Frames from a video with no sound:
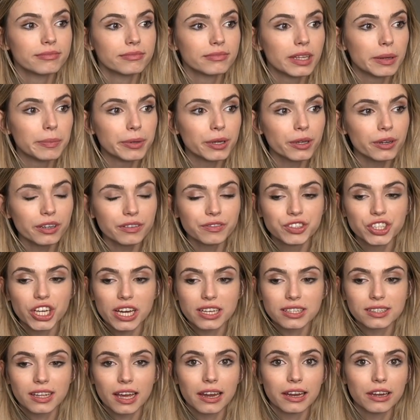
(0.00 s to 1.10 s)
the beauty of
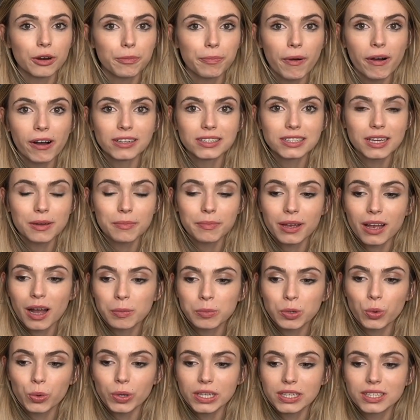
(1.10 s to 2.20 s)
chess, that your pawns can
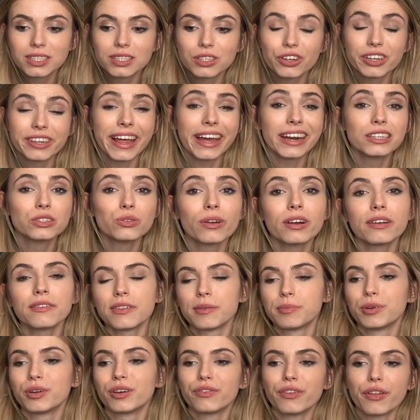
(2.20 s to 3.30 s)
become queens. Or that is one of the
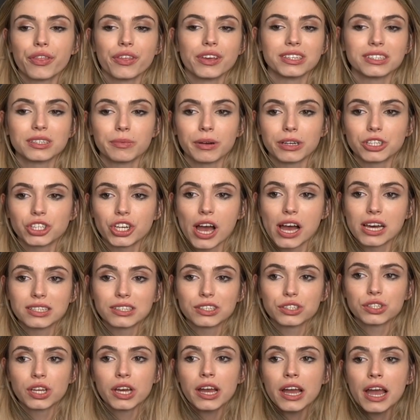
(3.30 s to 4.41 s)
beautiful things about chess.
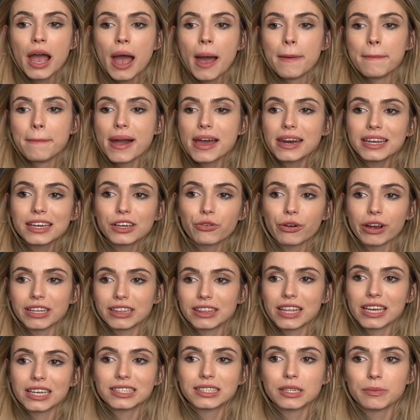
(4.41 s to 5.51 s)
There's many great
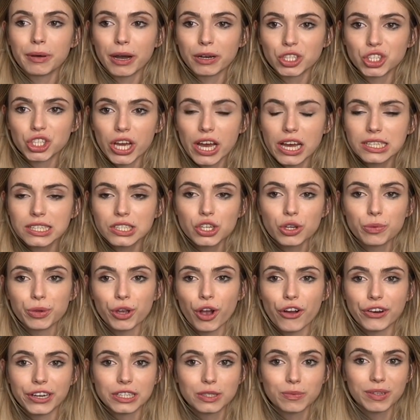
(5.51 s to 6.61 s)
things about chess, to be
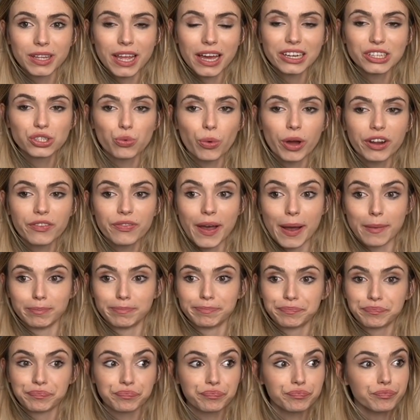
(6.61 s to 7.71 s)
honest, but that is one of them.
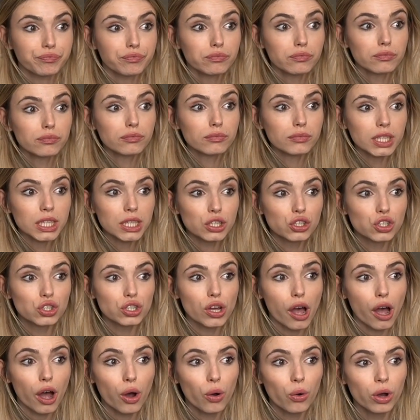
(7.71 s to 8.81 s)

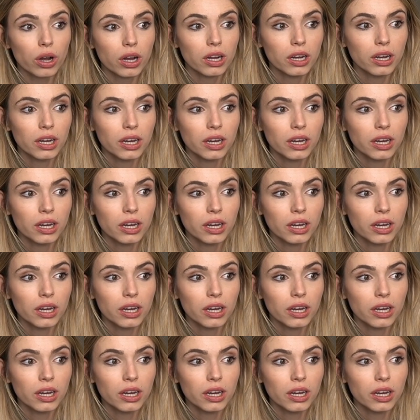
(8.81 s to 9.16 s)
So